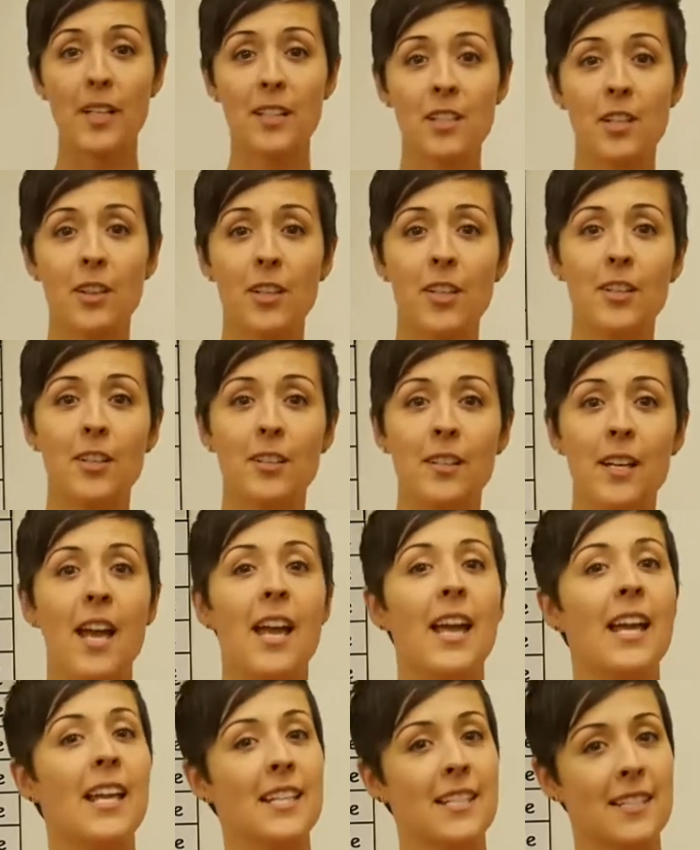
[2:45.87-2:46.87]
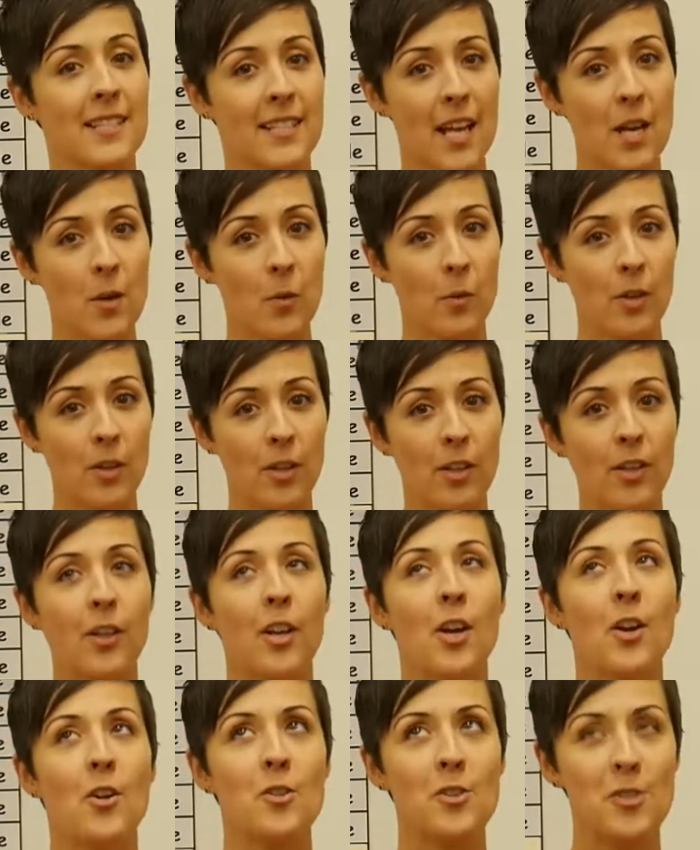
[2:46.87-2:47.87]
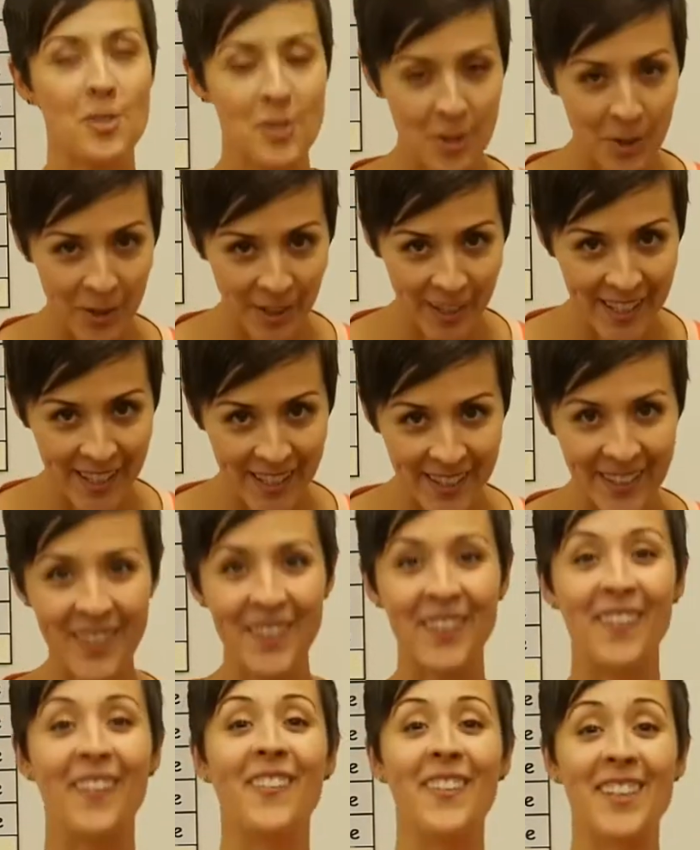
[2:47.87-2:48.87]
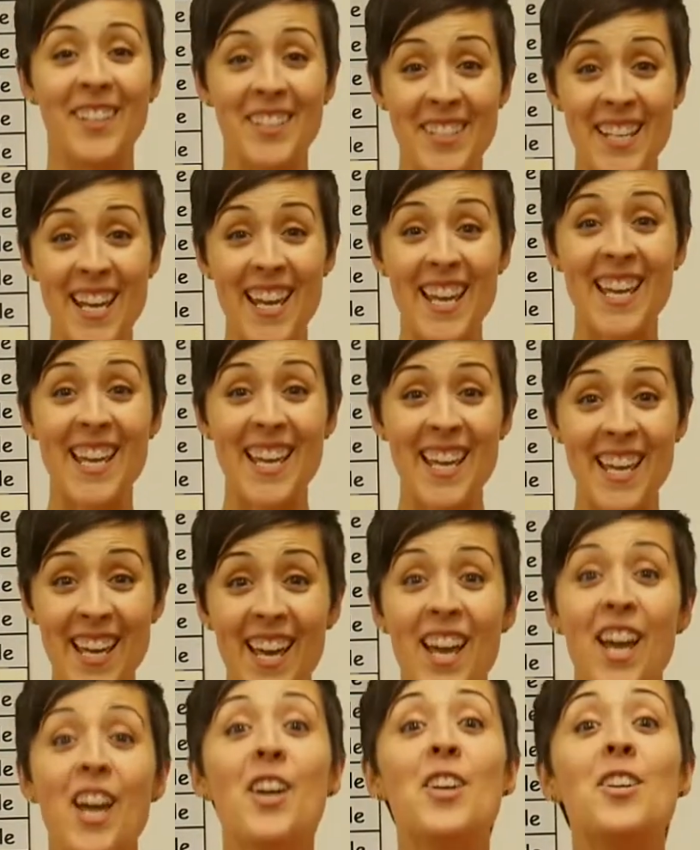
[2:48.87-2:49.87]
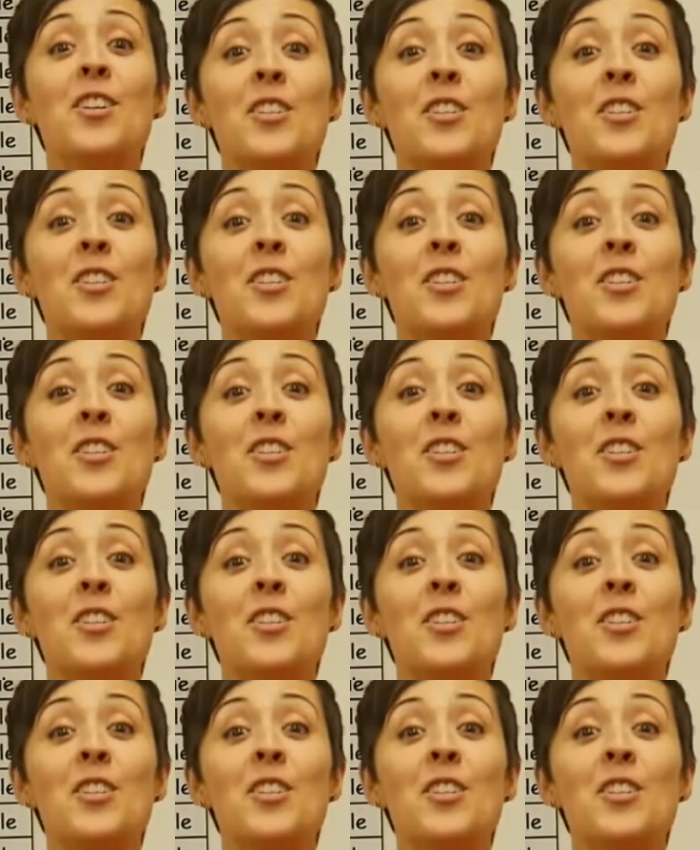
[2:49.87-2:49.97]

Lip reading: going to learn is sight word should. Will you say it?